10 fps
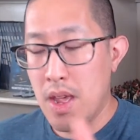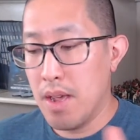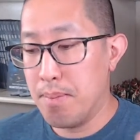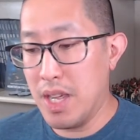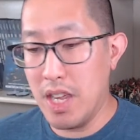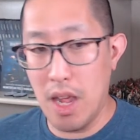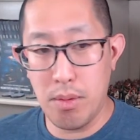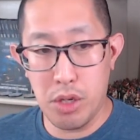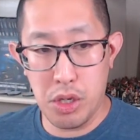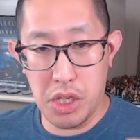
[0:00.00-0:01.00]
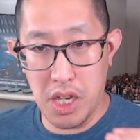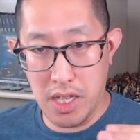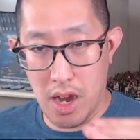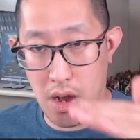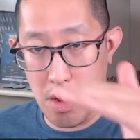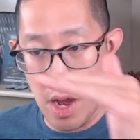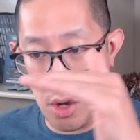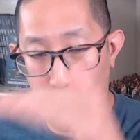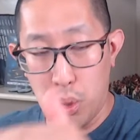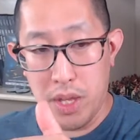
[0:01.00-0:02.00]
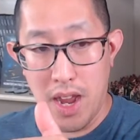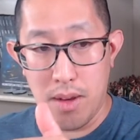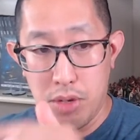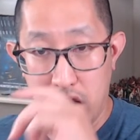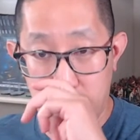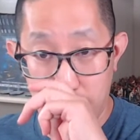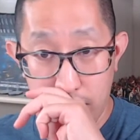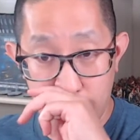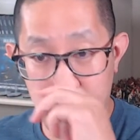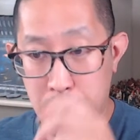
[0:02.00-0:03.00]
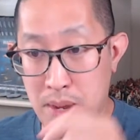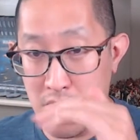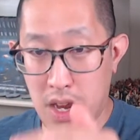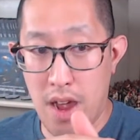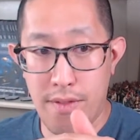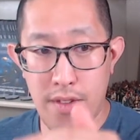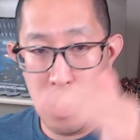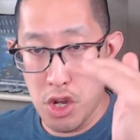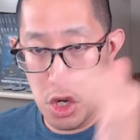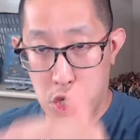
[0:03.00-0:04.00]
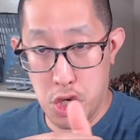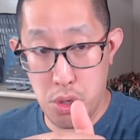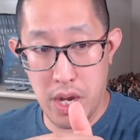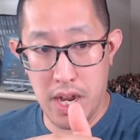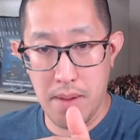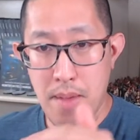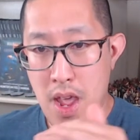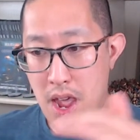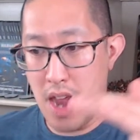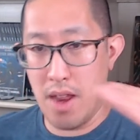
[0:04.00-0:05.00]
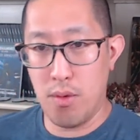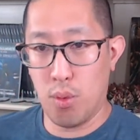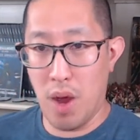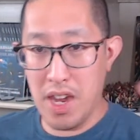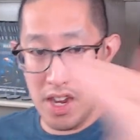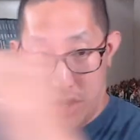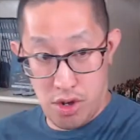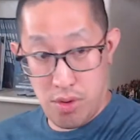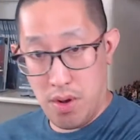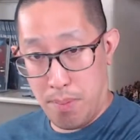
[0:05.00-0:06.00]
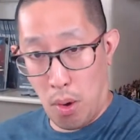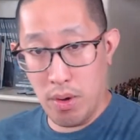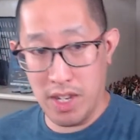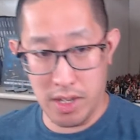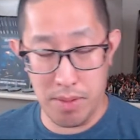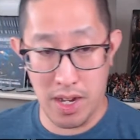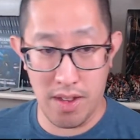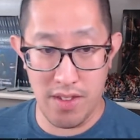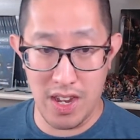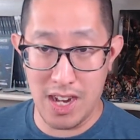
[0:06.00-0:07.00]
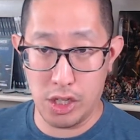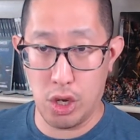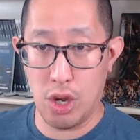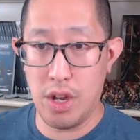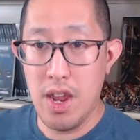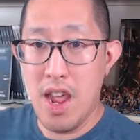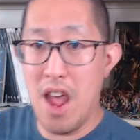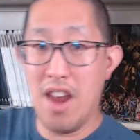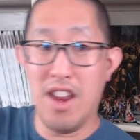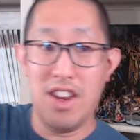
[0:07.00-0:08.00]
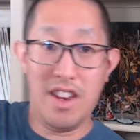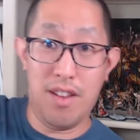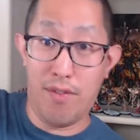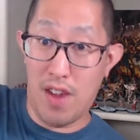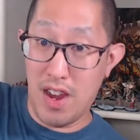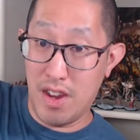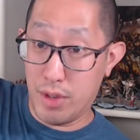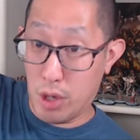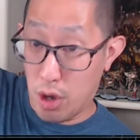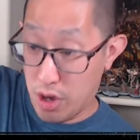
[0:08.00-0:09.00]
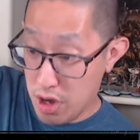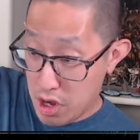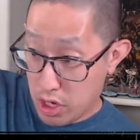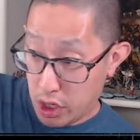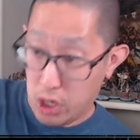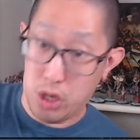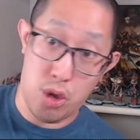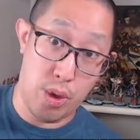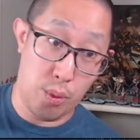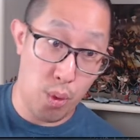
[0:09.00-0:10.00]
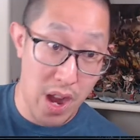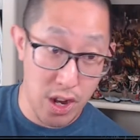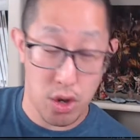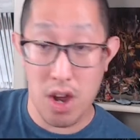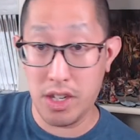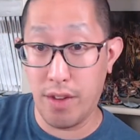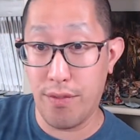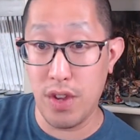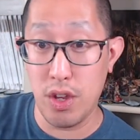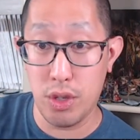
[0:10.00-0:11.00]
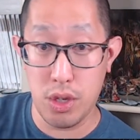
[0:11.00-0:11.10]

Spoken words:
being able to sit there and hold that objective, be tough, shooting, and then right into opponent's objective the next turn, and then in the final turn, going right across the field